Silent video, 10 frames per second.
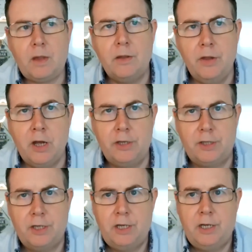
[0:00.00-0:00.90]
that
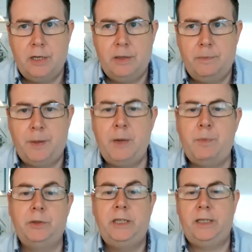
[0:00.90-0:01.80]

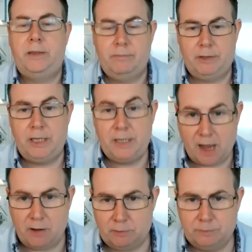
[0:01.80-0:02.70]
people need
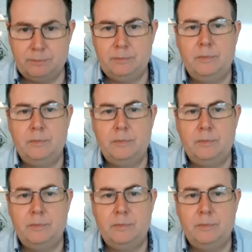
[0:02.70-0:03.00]
help,